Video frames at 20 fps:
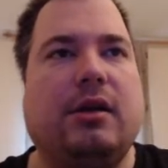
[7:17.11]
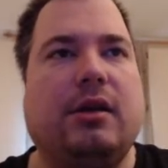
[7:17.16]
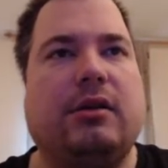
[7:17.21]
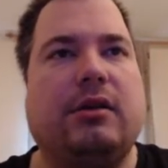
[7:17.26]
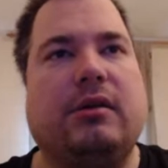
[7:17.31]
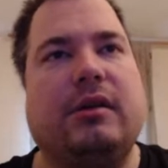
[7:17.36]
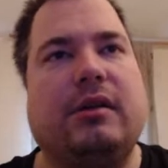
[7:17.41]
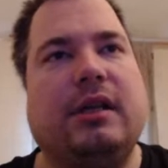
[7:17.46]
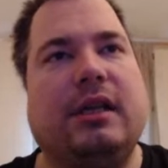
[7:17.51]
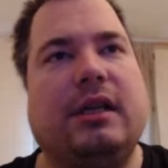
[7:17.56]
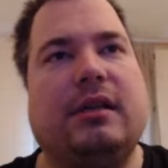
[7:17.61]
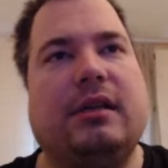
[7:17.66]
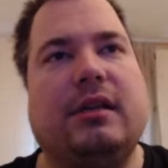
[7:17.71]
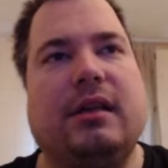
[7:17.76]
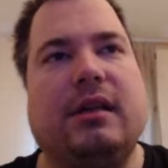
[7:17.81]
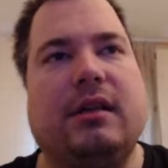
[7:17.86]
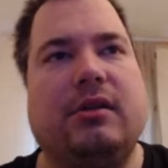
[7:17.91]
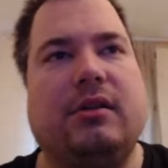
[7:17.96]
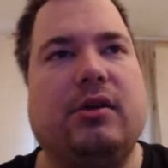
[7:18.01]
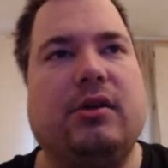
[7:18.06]

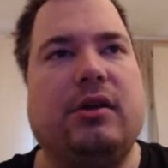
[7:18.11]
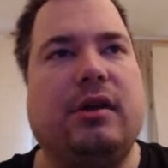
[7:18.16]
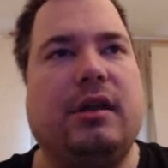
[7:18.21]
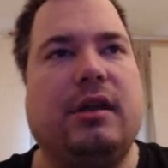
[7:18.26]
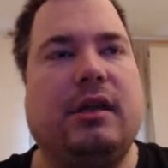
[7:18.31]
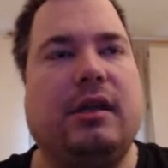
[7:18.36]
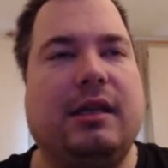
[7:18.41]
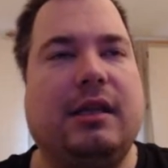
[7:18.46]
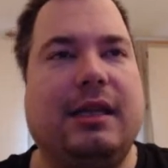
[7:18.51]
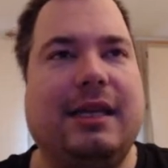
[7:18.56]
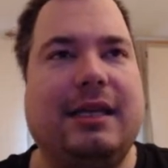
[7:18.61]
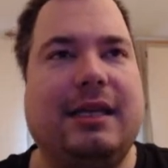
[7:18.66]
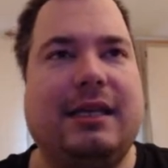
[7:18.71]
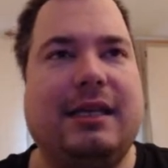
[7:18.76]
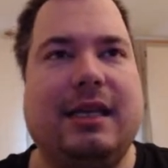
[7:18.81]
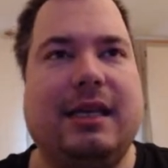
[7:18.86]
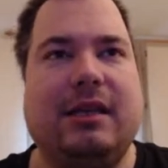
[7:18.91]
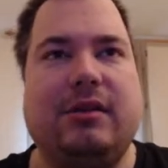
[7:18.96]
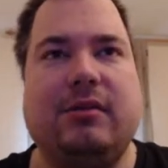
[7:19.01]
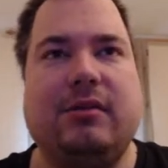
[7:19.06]
turn this
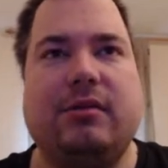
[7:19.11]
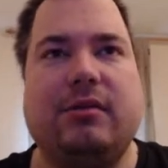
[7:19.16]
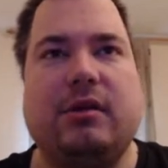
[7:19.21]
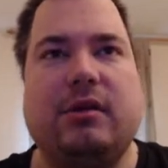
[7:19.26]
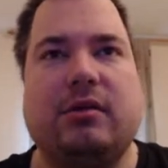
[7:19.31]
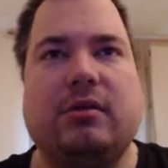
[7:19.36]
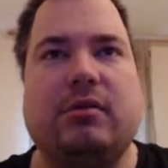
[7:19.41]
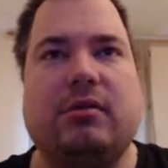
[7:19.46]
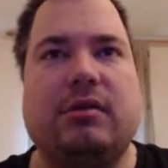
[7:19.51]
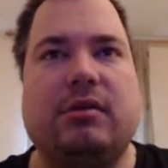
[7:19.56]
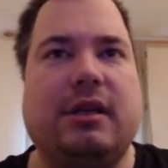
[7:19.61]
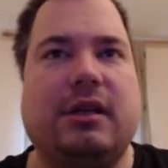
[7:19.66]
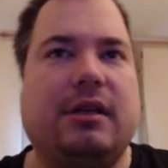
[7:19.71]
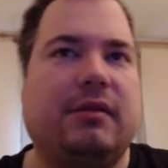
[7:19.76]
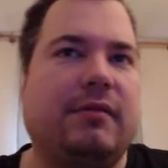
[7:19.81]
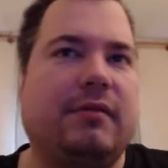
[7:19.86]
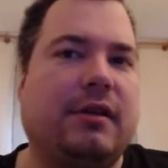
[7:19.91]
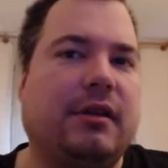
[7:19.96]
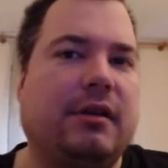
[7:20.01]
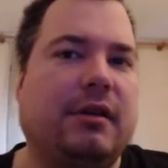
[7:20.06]
into a true
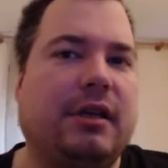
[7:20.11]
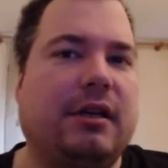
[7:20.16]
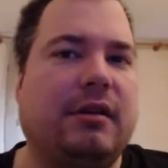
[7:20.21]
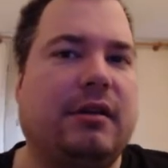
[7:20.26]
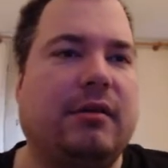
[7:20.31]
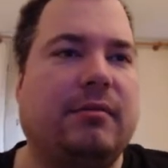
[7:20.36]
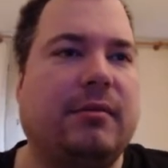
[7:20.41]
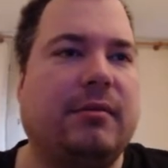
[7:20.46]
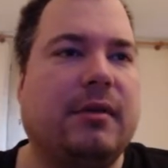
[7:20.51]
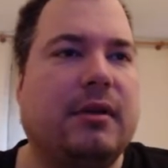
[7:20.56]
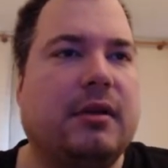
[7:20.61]
six-figure income.